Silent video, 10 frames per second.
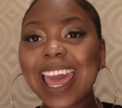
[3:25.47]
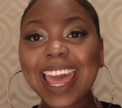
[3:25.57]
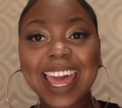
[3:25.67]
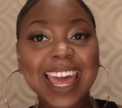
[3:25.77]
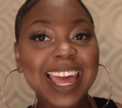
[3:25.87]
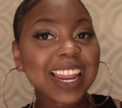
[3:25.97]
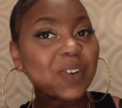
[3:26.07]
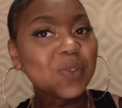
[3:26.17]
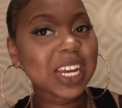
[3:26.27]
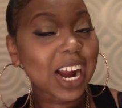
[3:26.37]

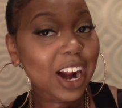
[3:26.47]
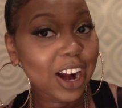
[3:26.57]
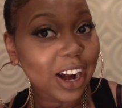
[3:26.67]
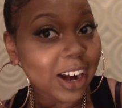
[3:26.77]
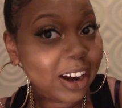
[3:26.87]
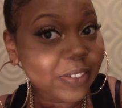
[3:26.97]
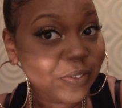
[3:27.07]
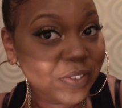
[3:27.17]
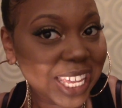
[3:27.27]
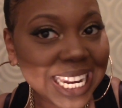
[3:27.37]
And we are
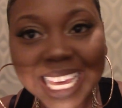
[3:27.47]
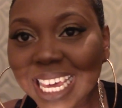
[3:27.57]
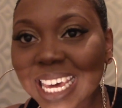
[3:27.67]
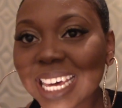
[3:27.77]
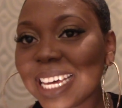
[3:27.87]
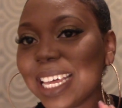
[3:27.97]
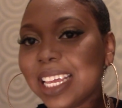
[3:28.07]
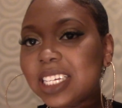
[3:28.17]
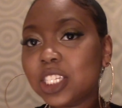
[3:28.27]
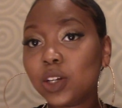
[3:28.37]

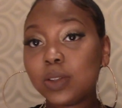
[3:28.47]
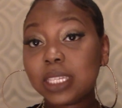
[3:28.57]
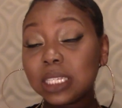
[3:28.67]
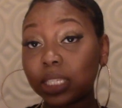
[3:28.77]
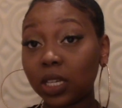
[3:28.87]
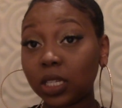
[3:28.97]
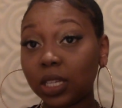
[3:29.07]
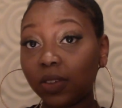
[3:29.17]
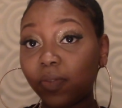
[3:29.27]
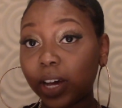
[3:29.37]
finished. So this is
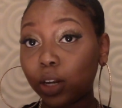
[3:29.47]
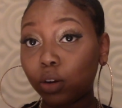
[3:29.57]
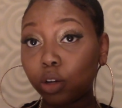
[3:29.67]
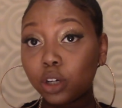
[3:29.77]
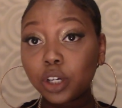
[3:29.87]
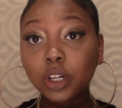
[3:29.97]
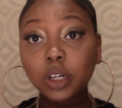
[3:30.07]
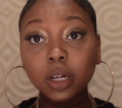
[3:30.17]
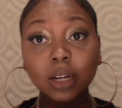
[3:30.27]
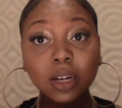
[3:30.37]
the final
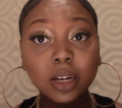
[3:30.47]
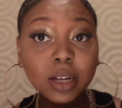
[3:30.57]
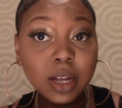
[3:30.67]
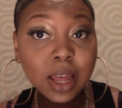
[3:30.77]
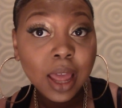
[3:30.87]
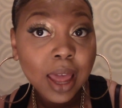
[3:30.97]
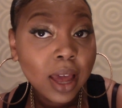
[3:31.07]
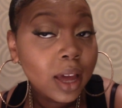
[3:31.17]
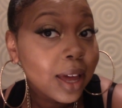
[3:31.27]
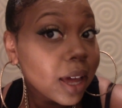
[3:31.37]
look,
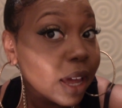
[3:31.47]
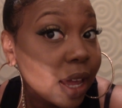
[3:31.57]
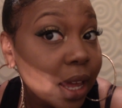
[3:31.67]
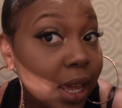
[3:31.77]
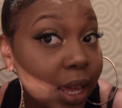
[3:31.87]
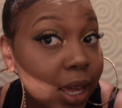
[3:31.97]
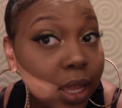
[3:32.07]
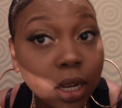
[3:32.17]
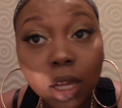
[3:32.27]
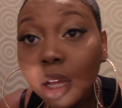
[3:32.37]

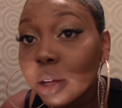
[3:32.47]
and